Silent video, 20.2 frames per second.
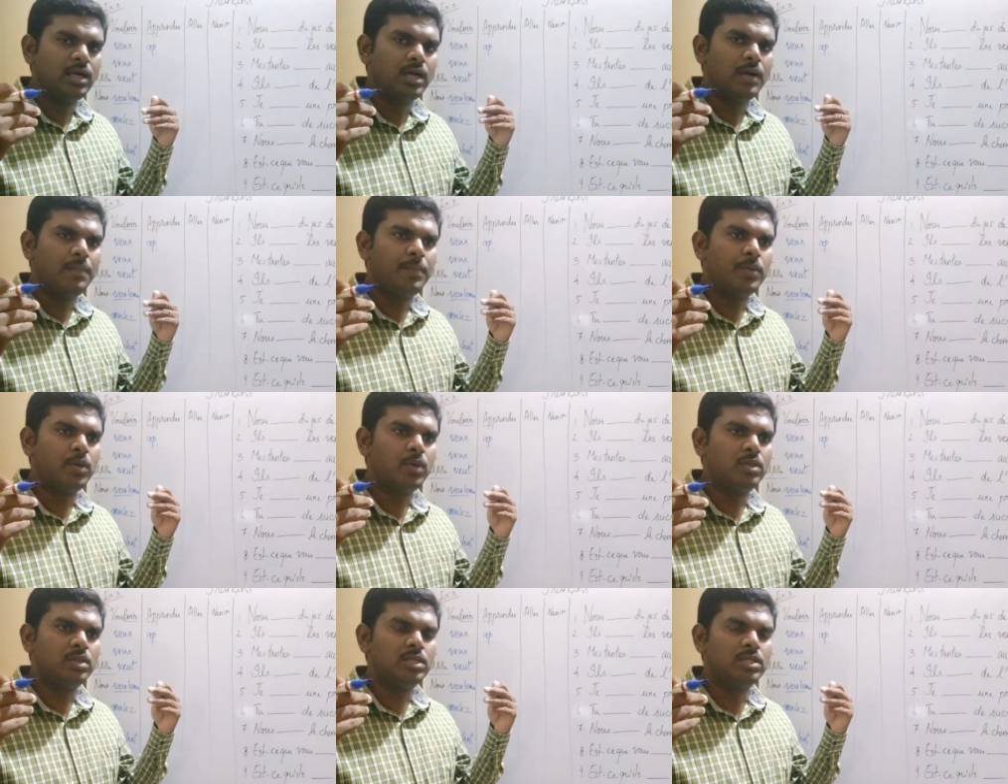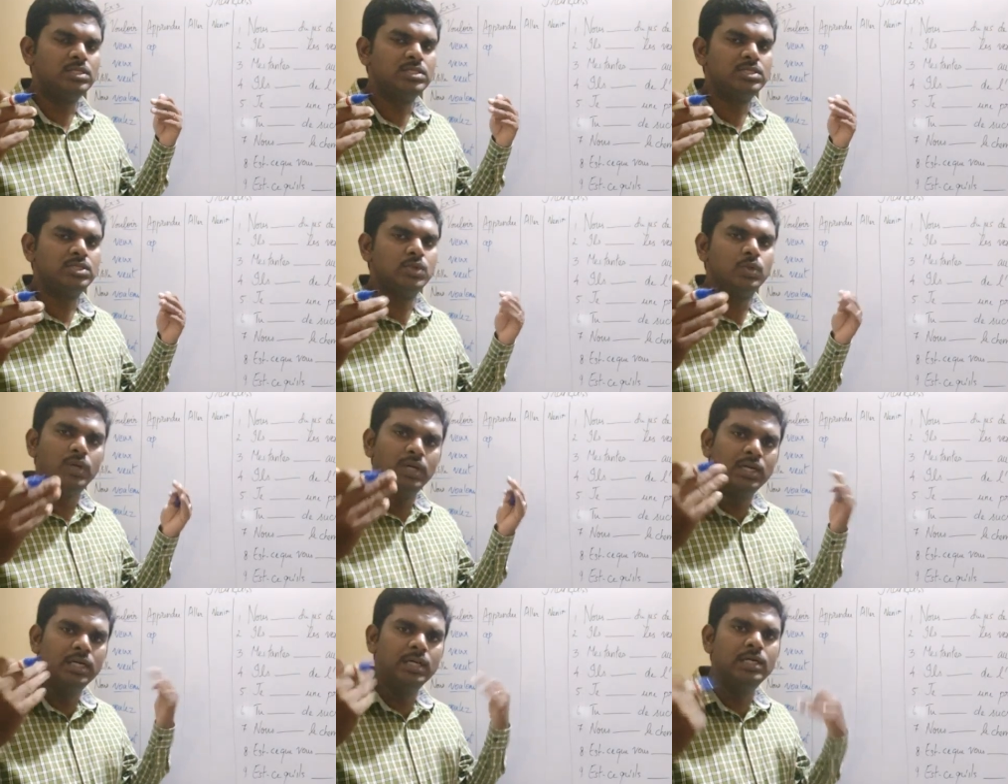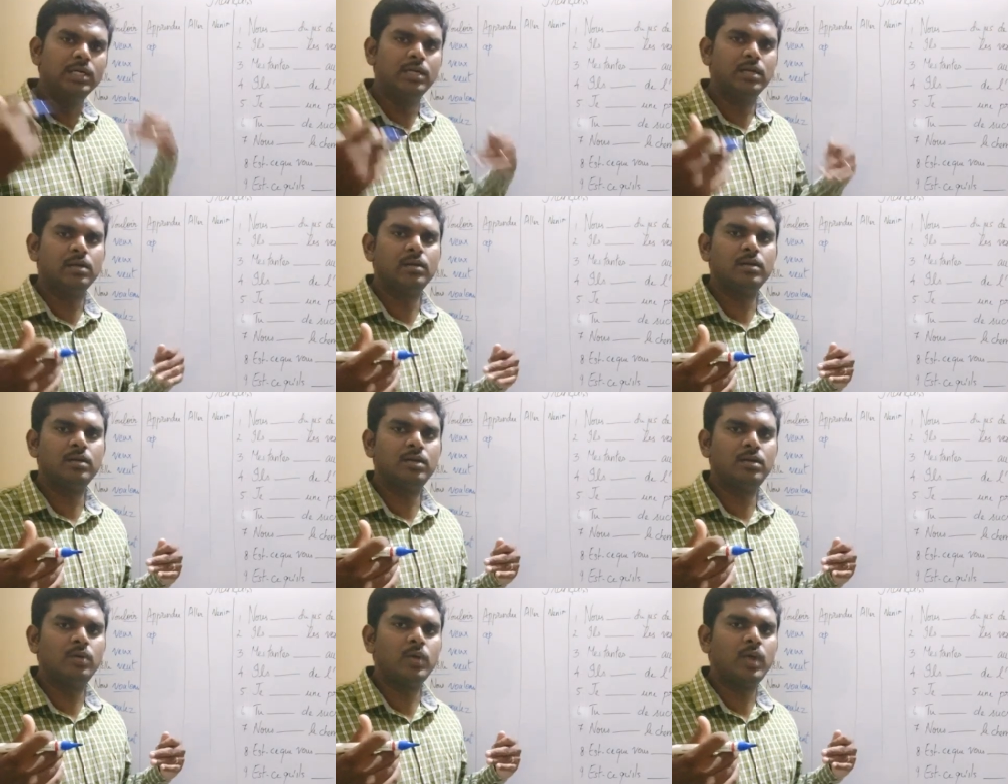Apprendre is to learn.
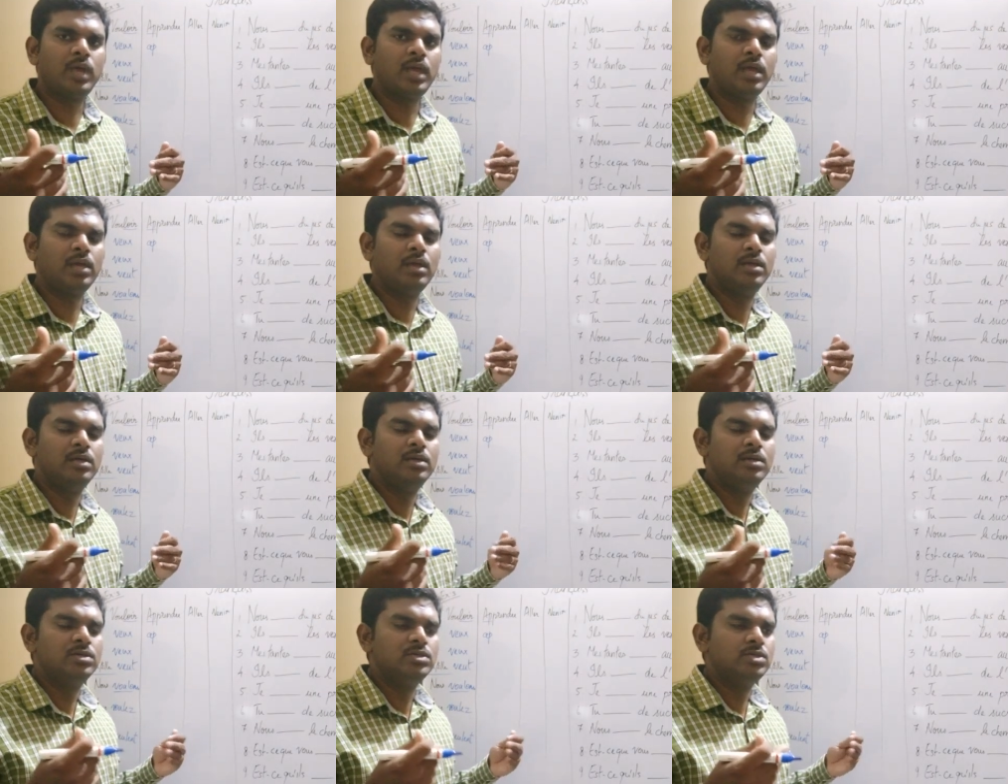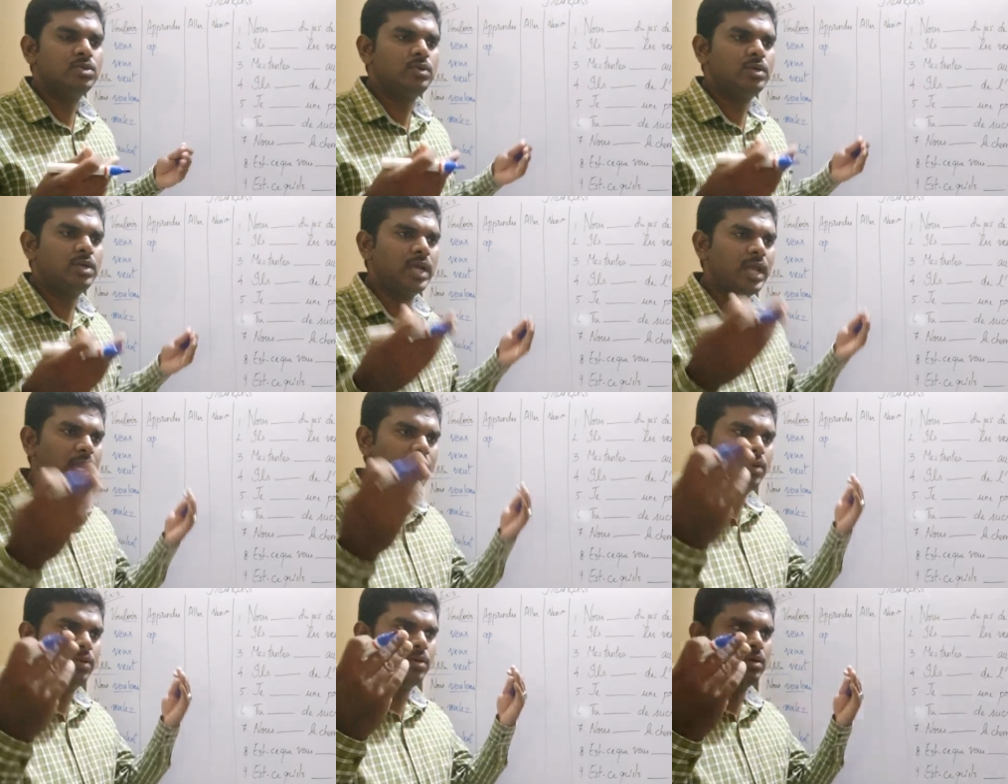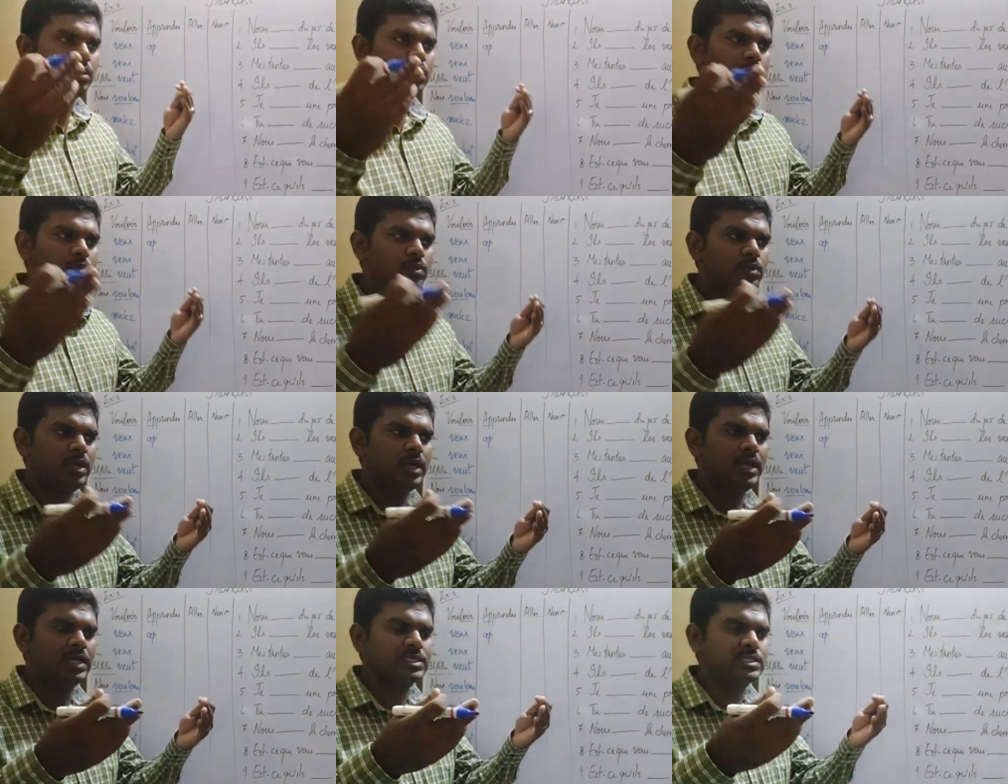Okay, so
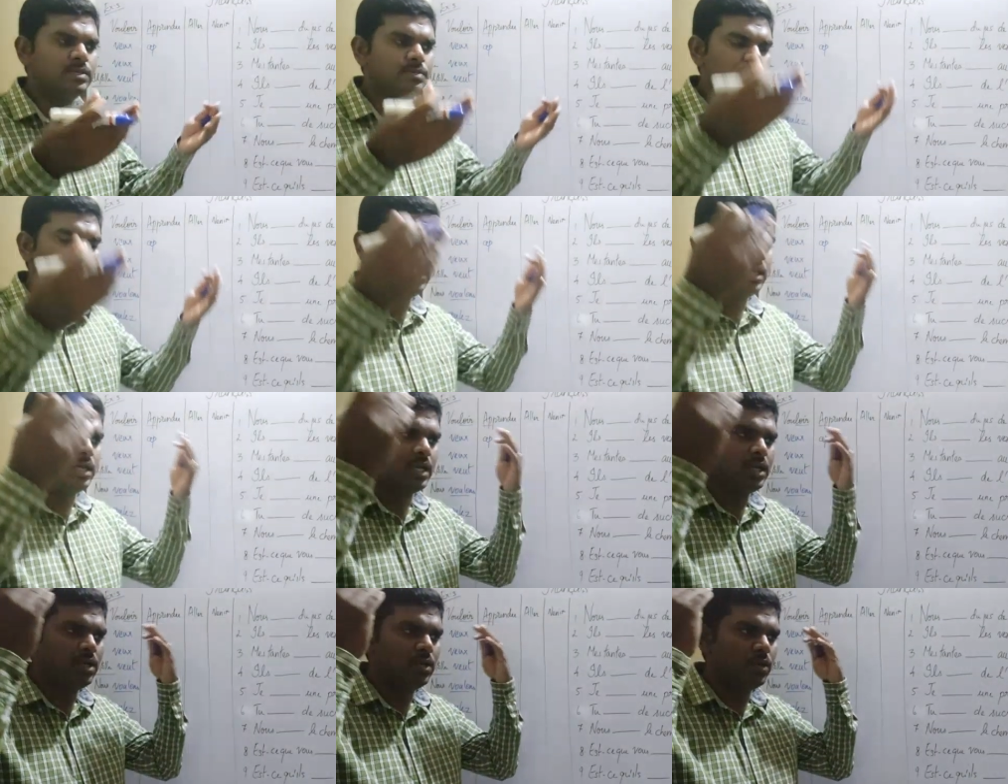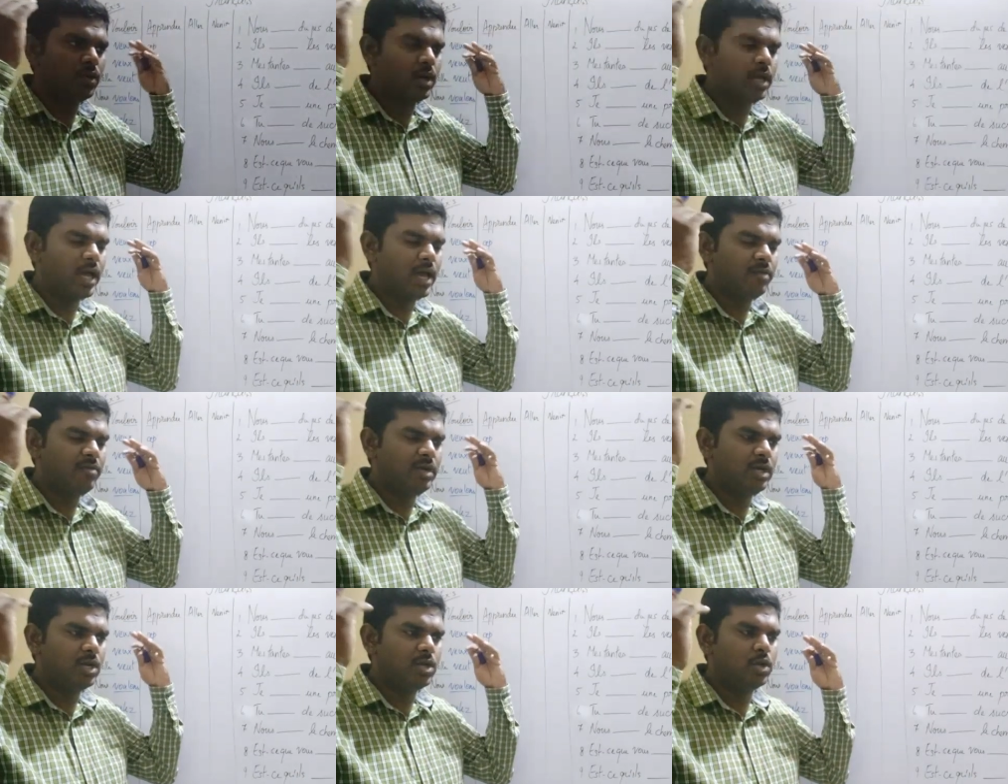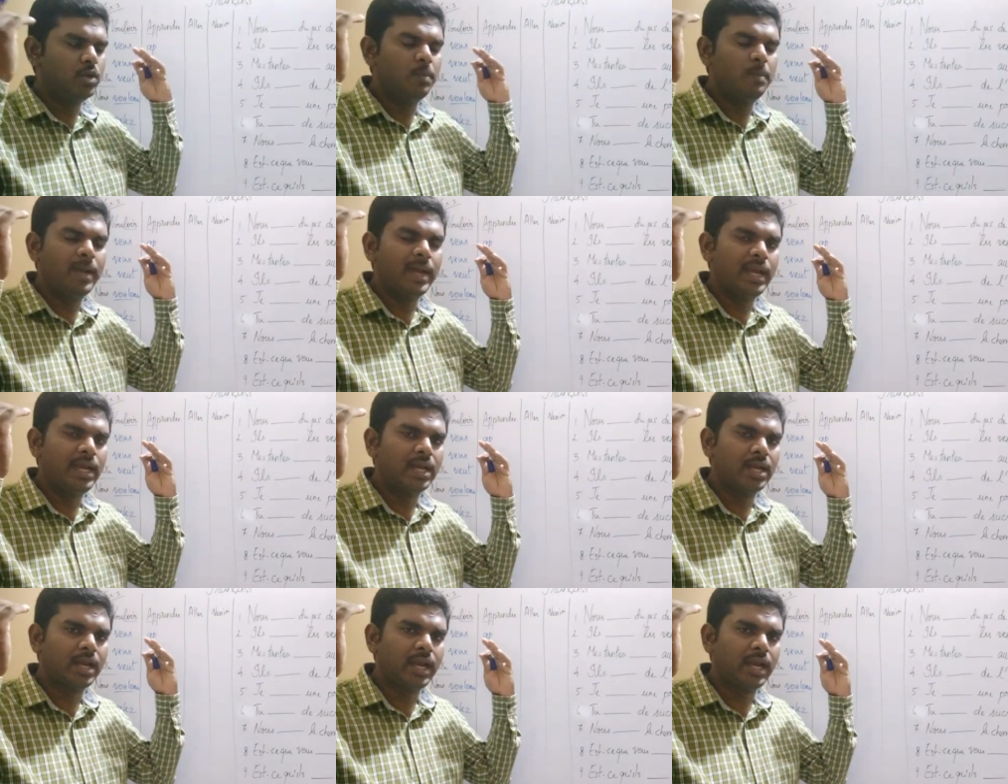you take something and you have it in your
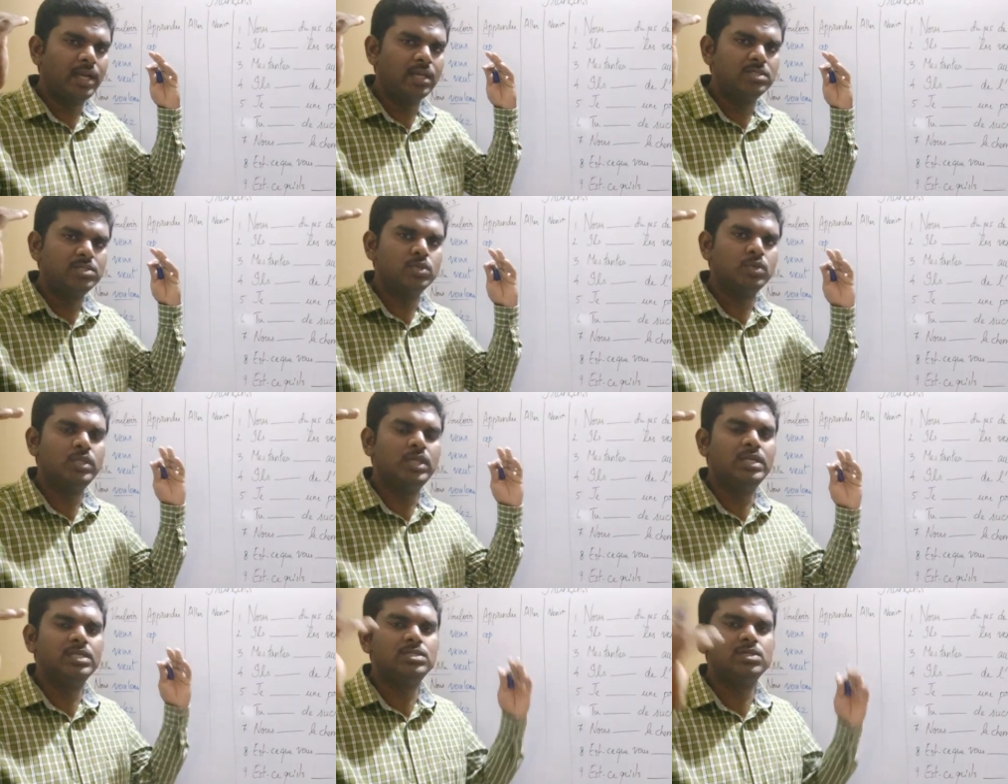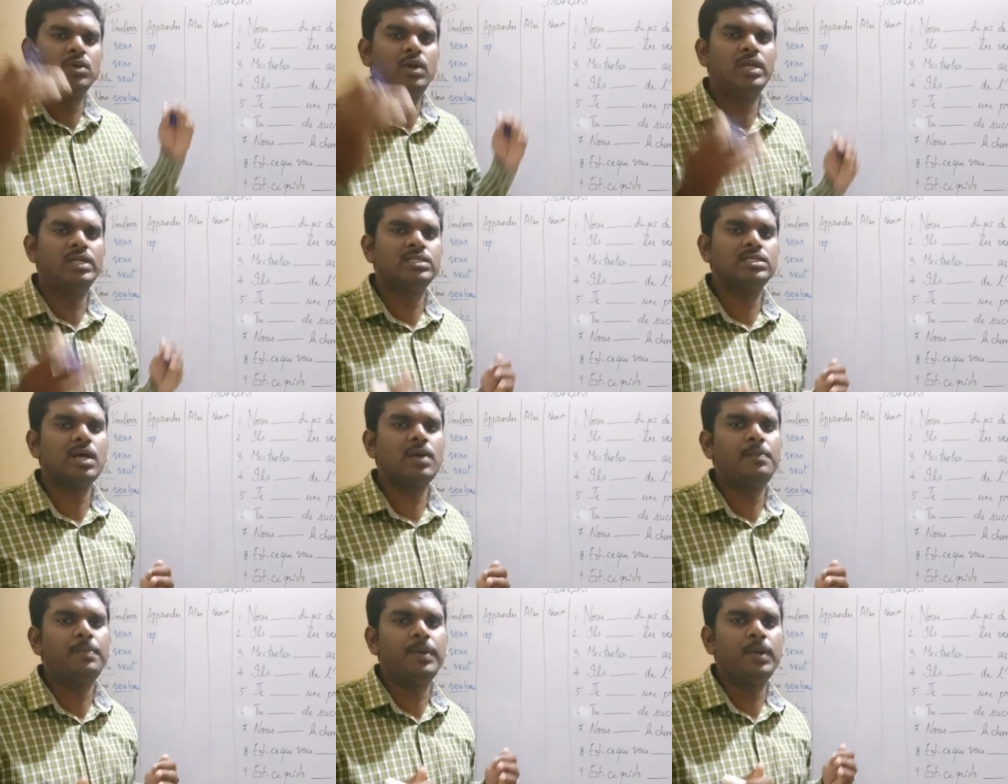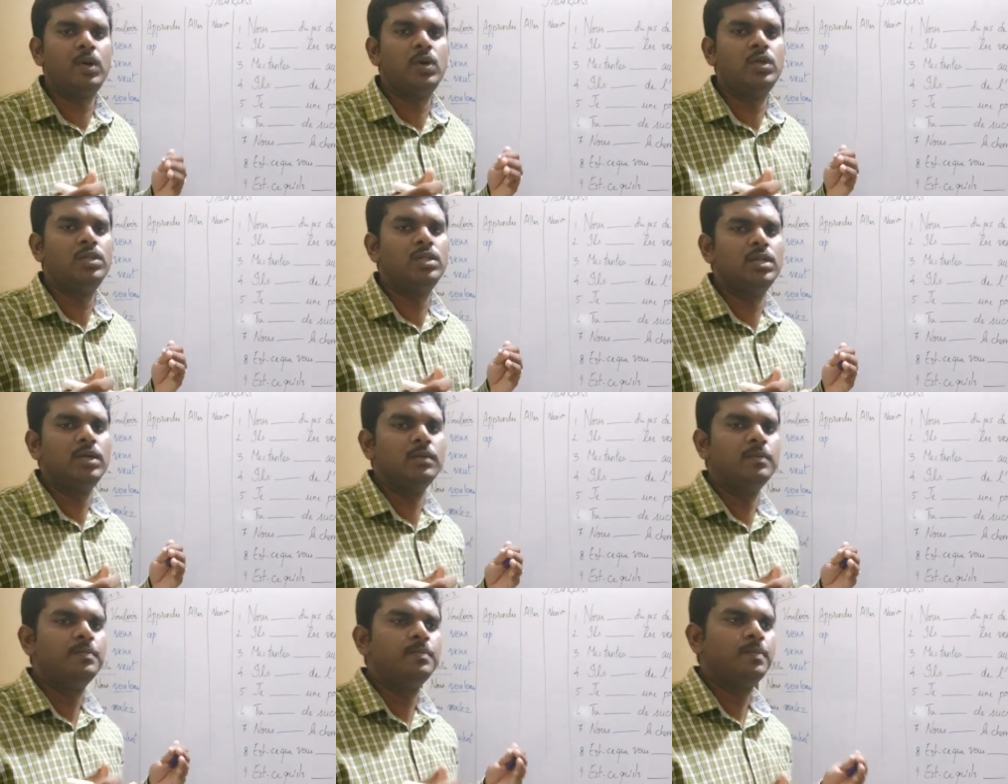mind, right? So that is called as
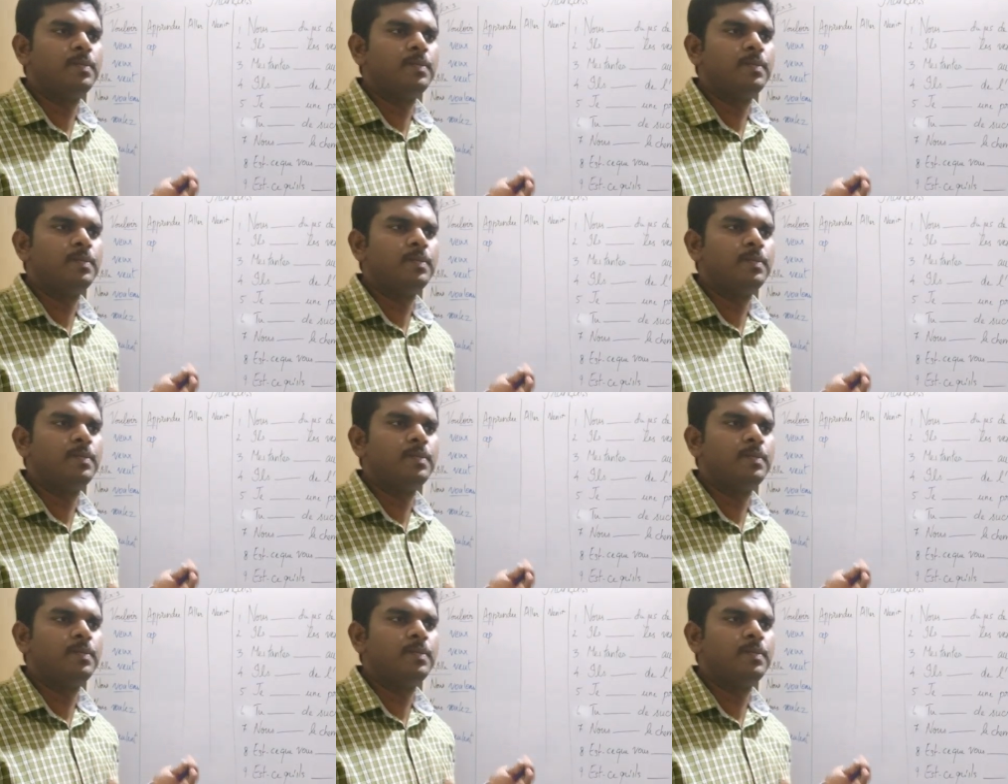apprendre.